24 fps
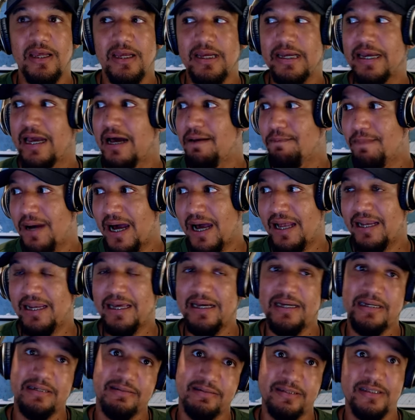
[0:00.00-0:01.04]

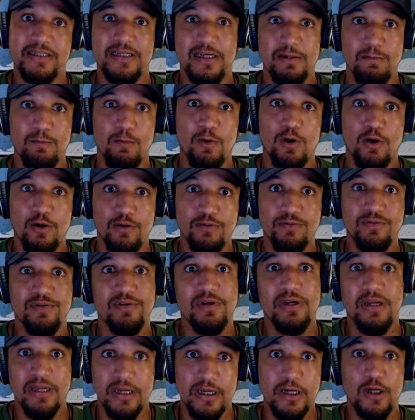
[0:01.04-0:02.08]
Kamala, Tim Walz,
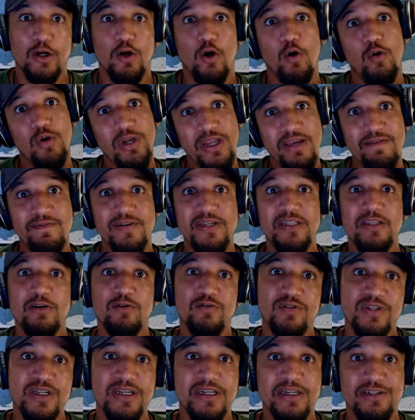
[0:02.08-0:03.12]
go live in
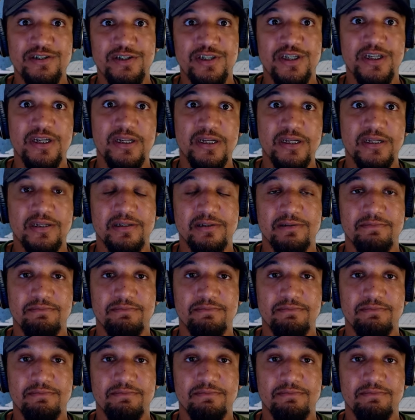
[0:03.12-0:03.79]
those inner cities.